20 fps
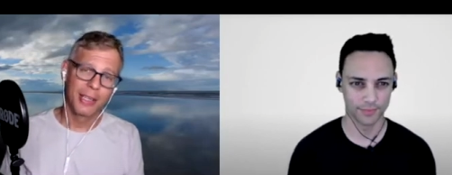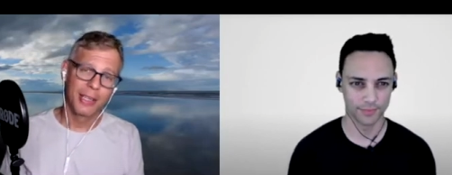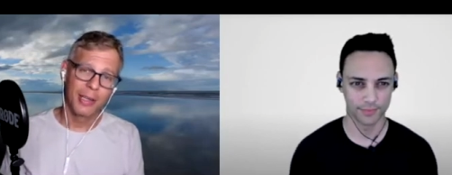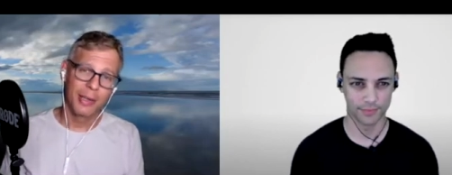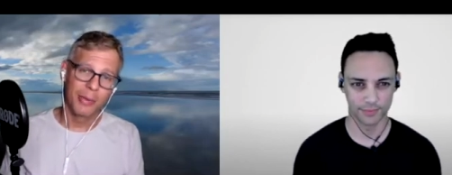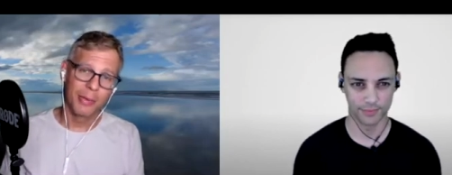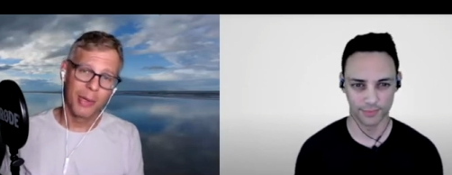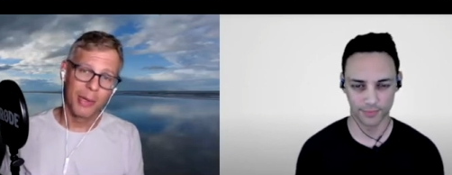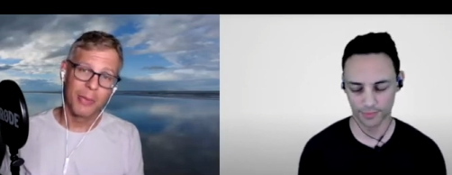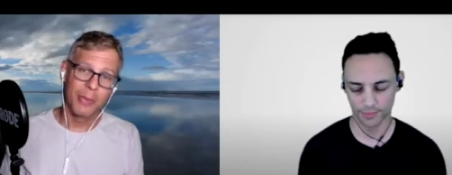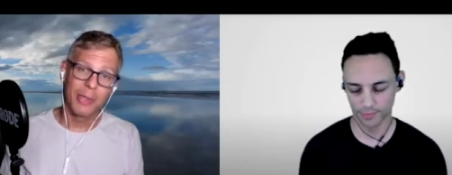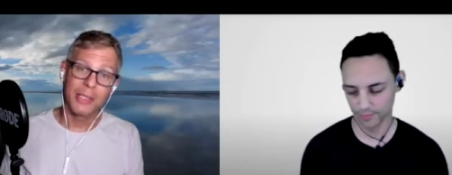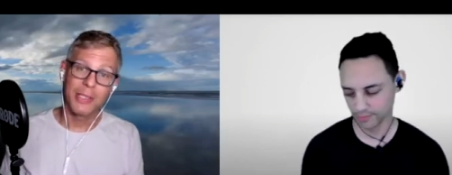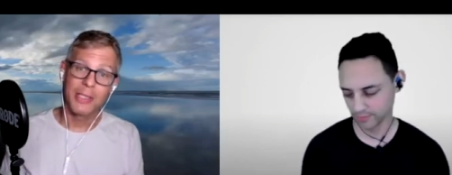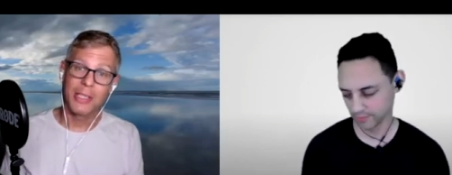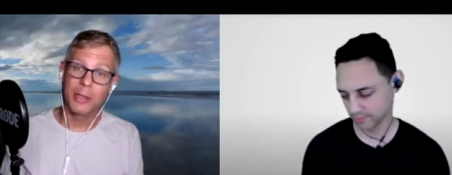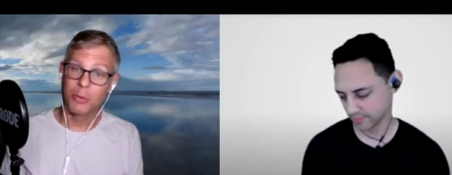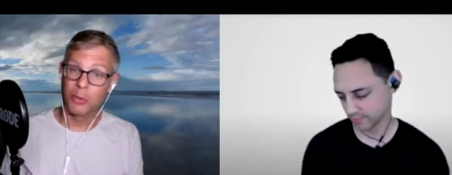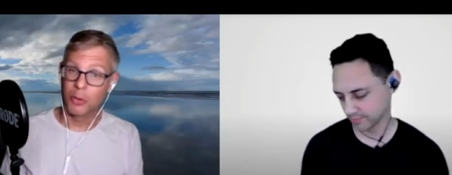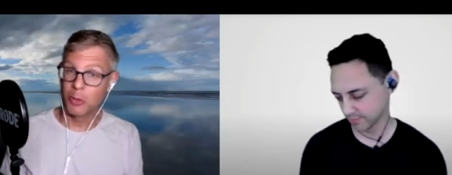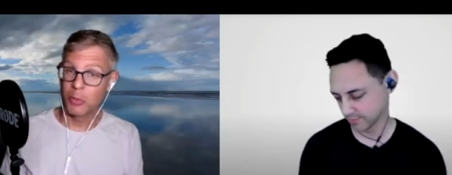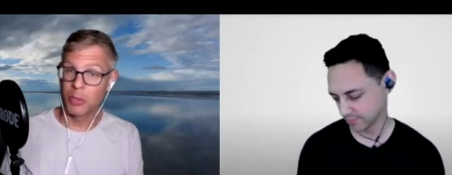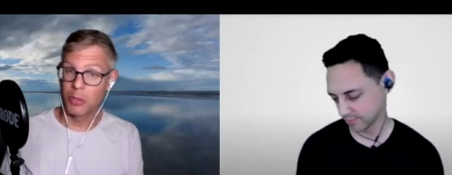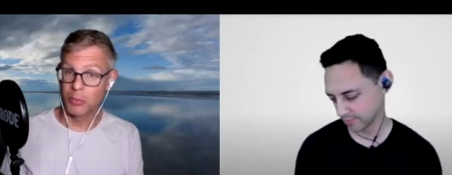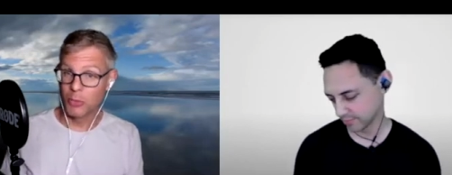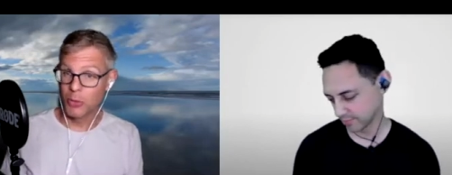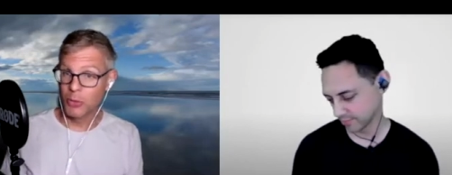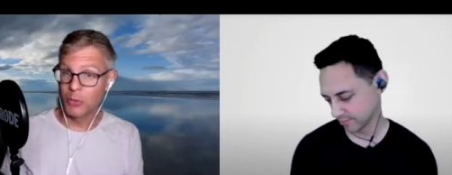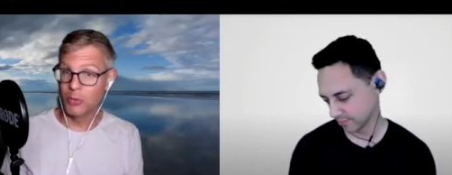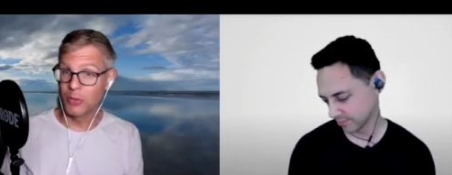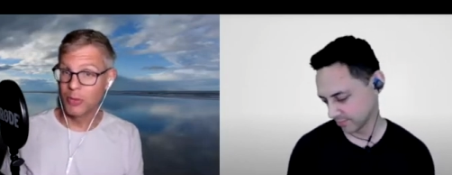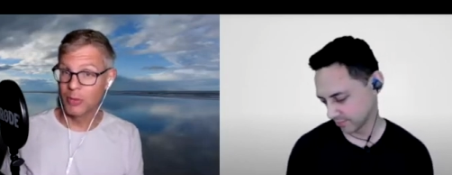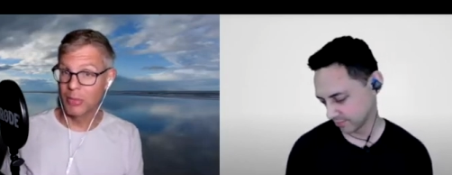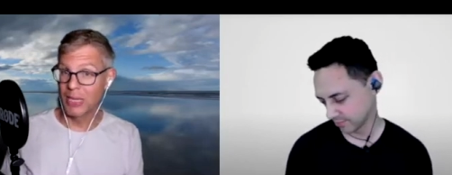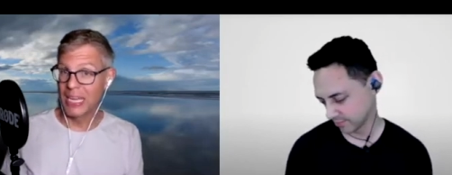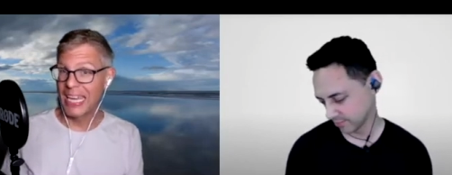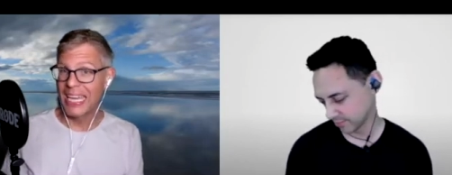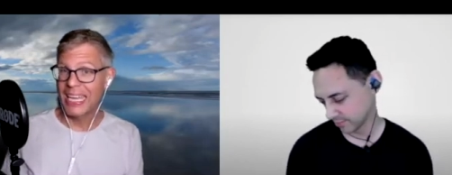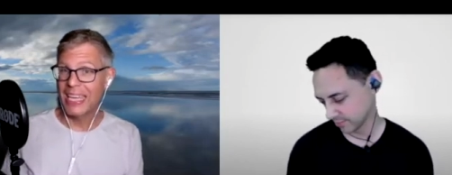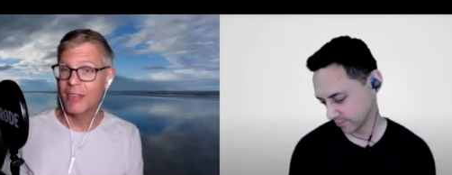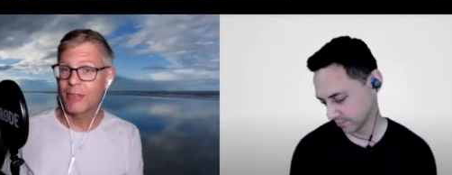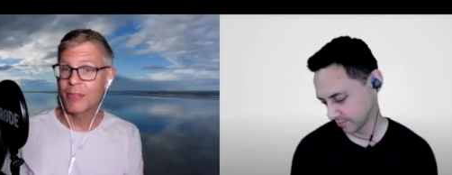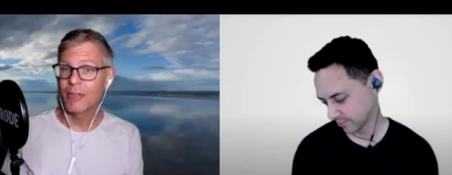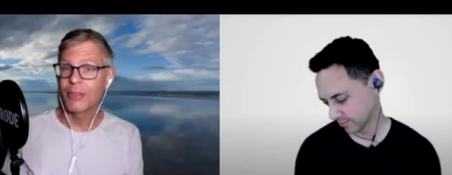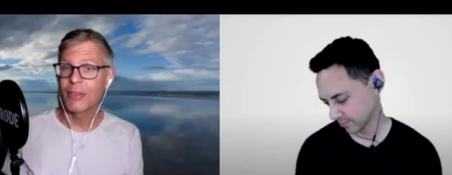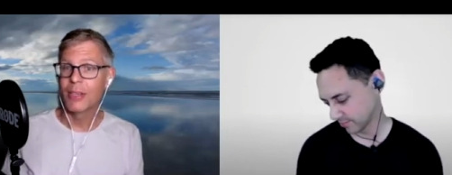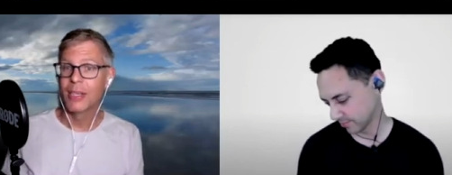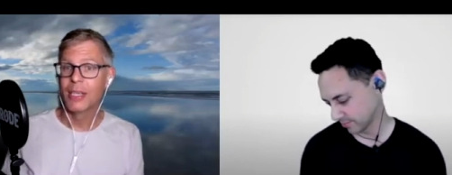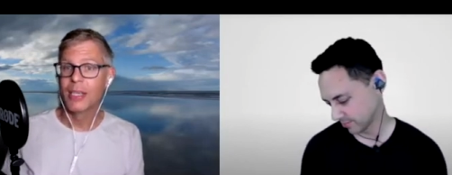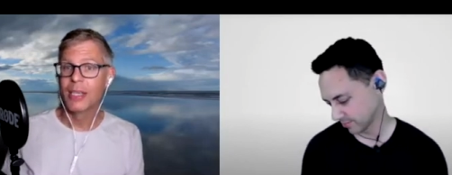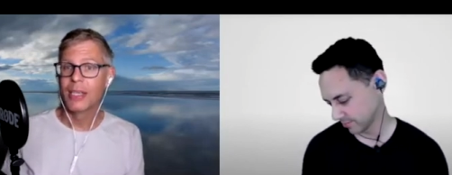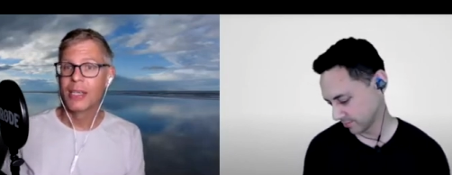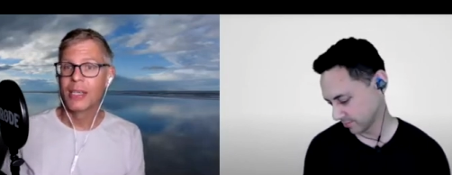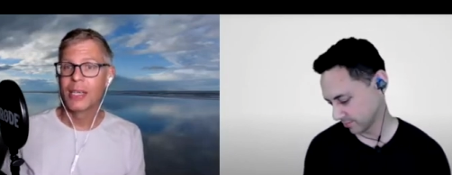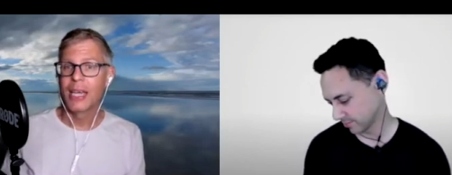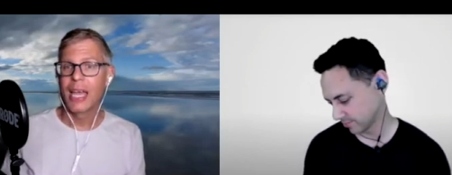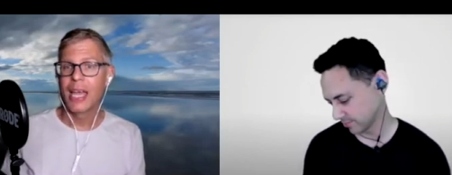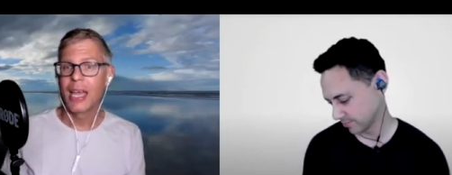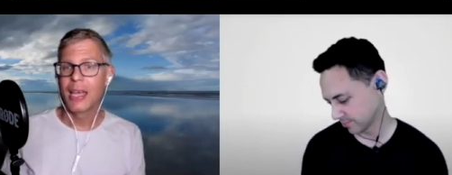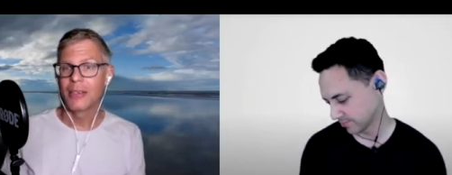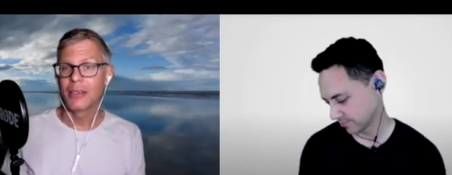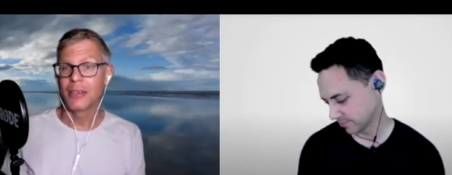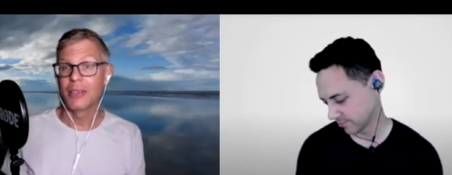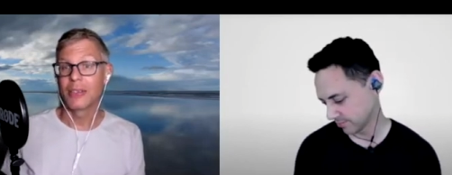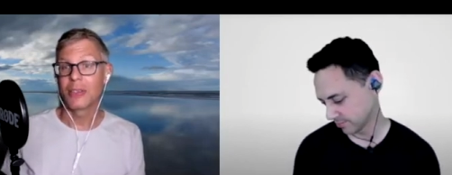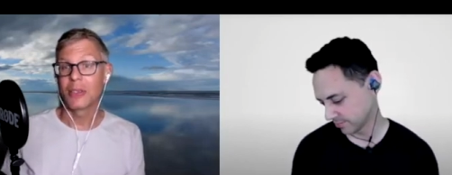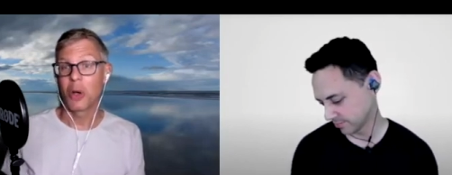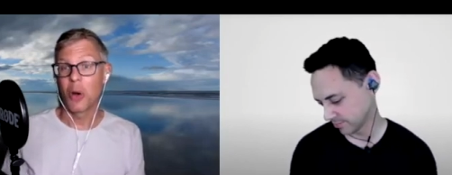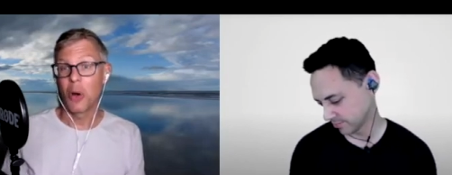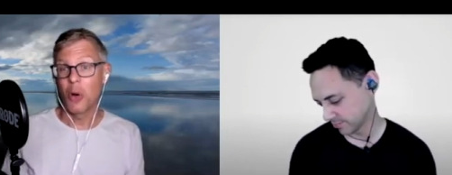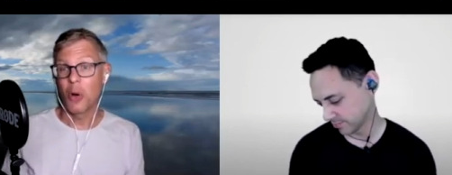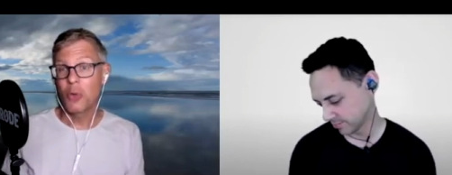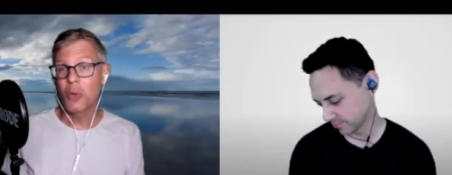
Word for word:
Speaker 1: When we see a robot move and behave at its own